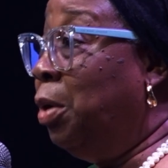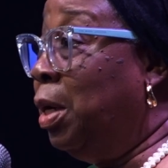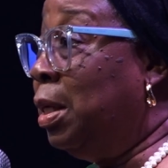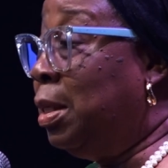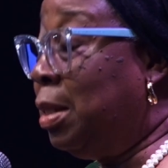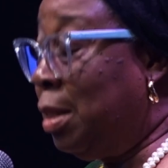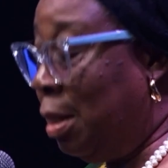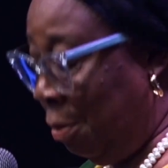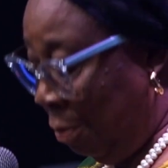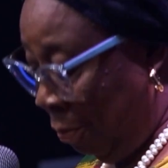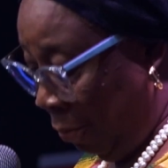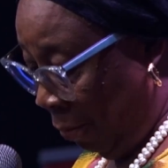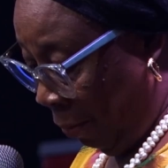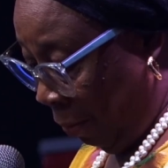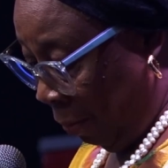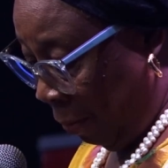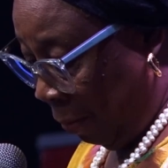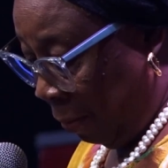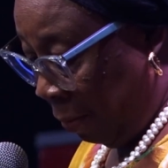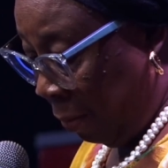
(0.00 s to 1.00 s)
it.
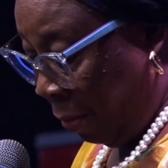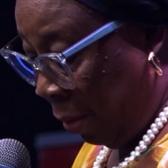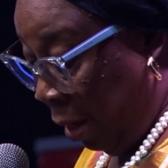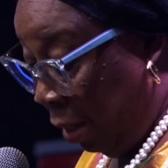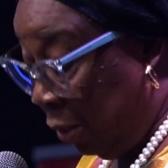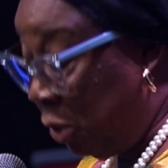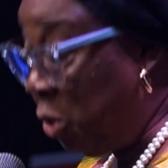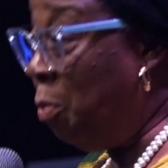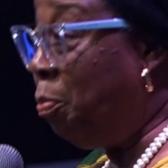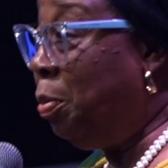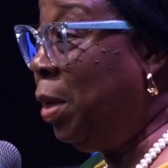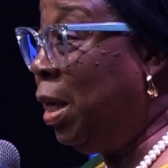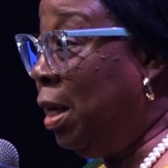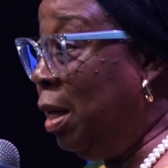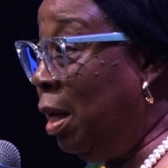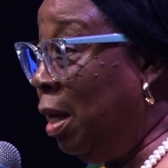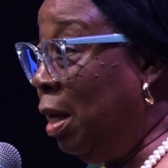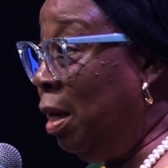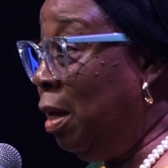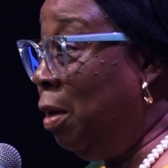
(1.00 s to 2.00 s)
So
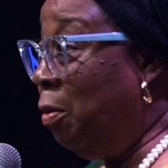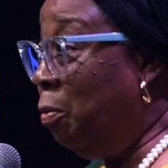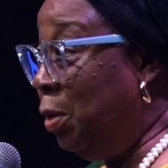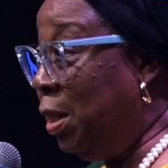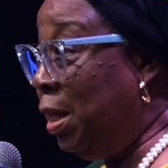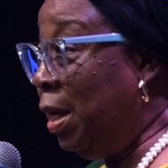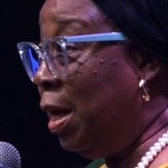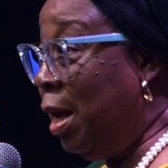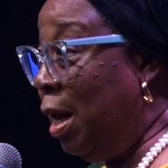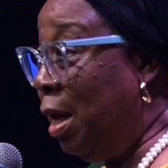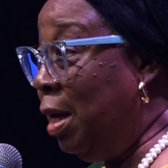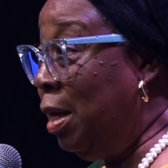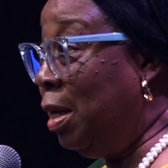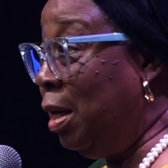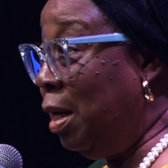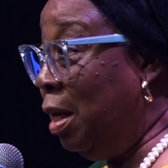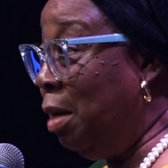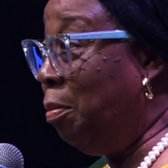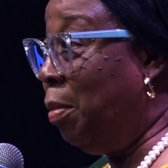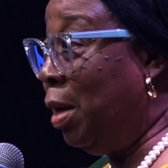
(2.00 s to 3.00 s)
begin with the end
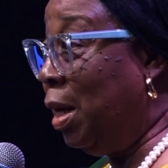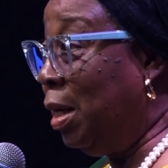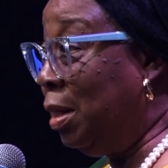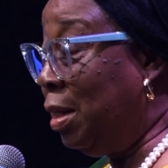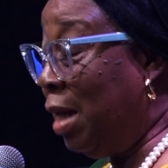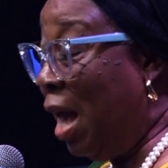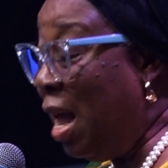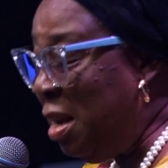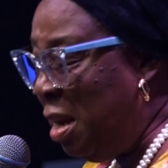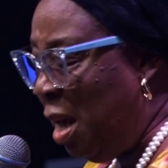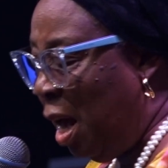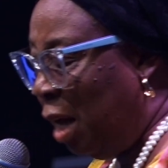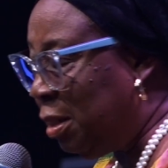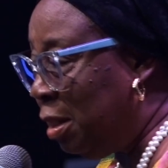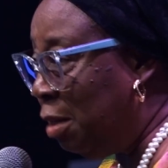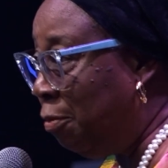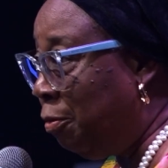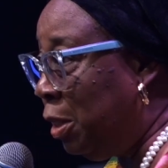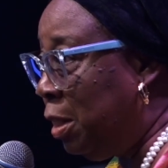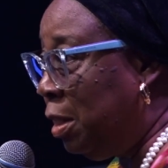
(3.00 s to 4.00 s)
in mind. Any
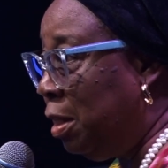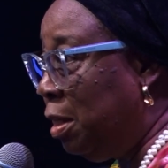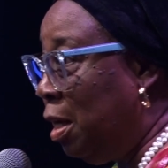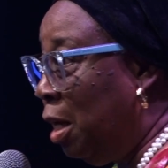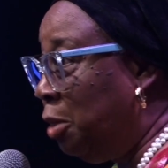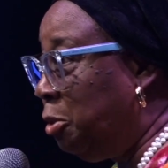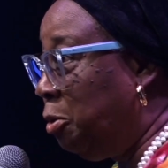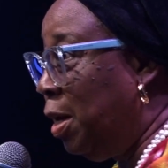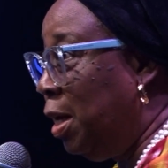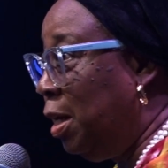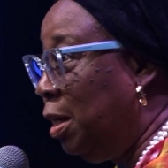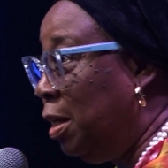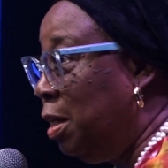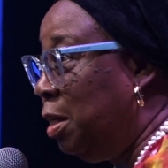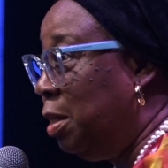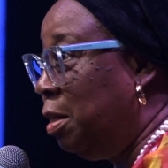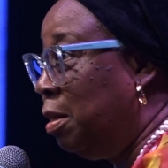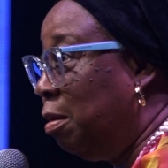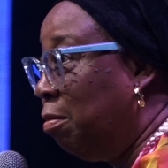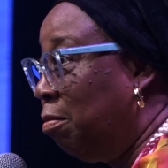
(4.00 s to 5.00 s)
activity that you're
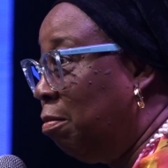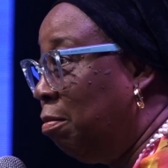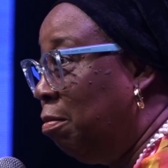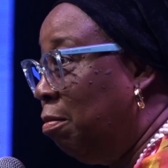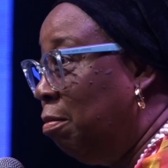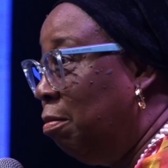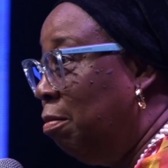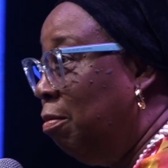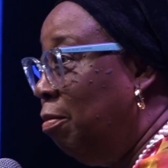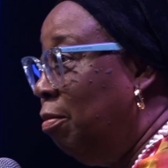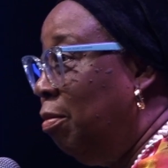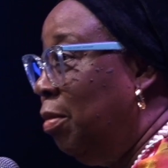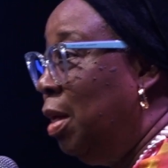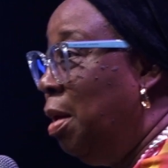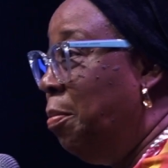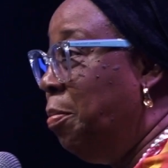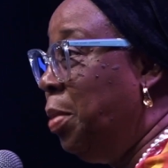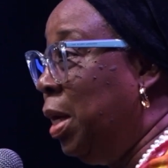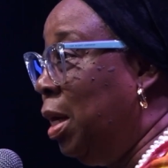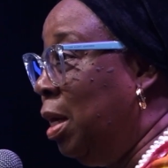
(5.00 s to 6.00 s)
engaged in,
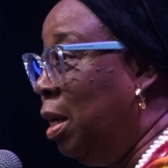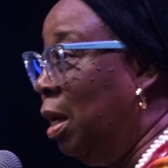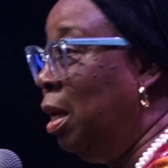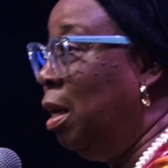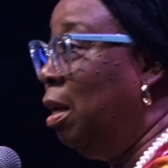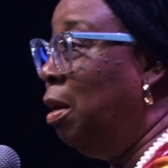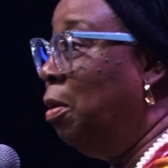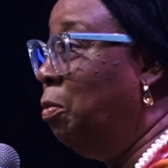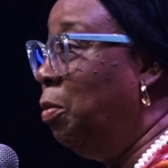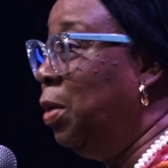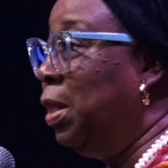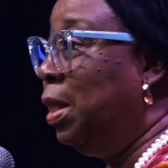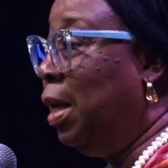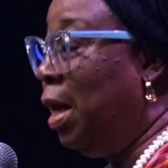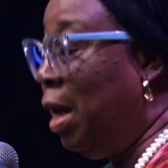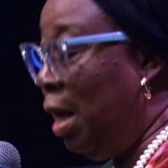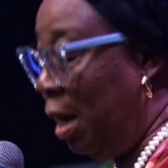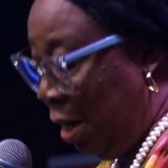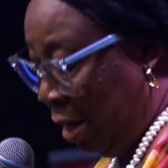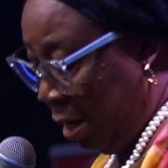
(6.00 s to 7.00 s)
begin with the
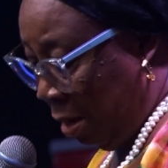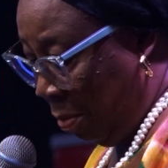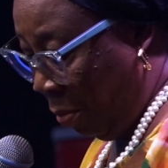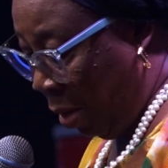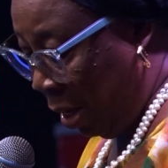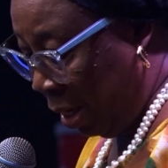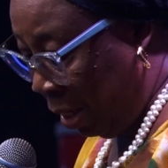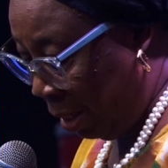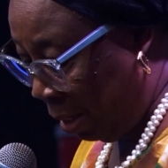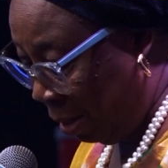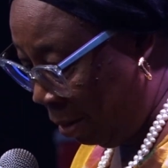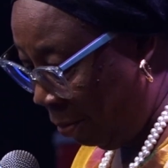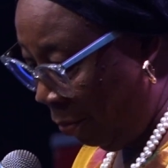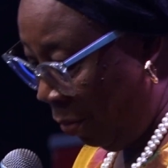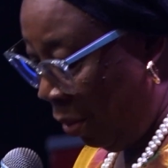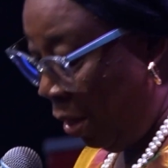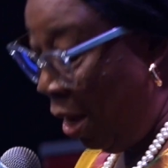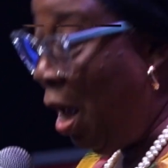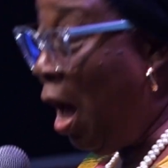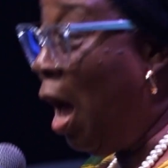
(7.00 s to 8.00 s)
end in mind.
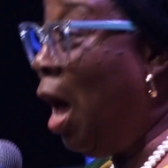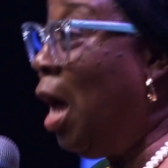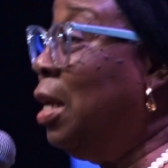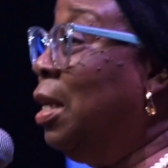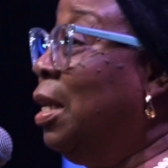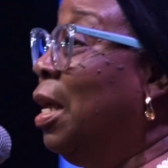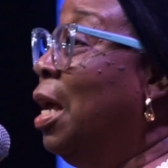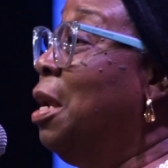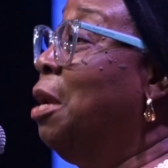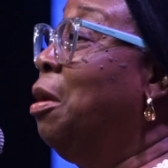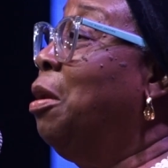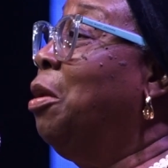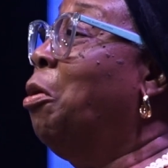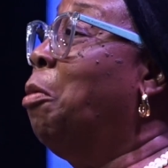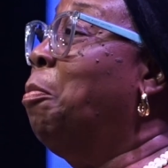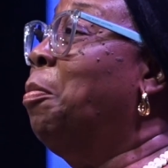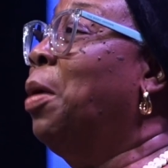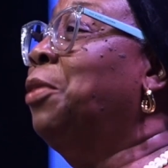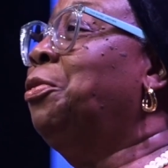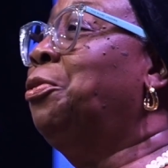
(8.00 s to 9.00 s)
And then
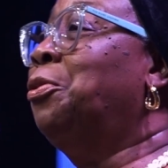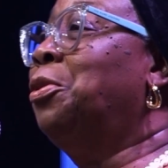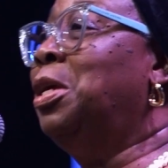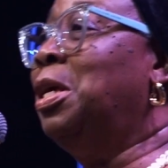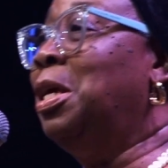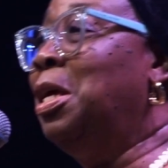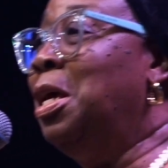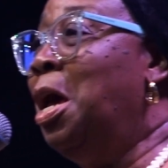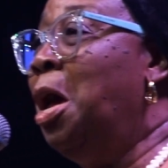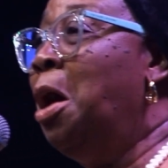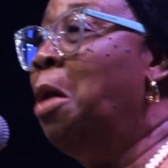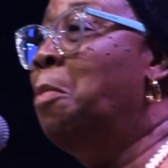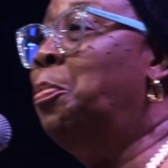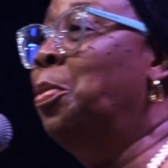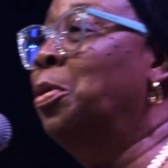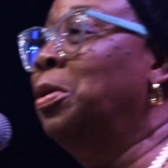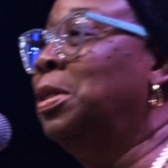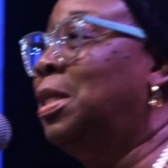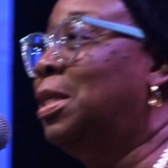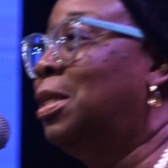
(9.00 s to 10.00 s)
number 3,
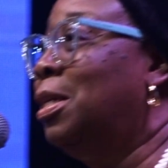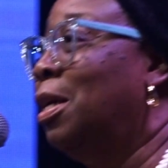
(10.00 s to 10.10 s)
put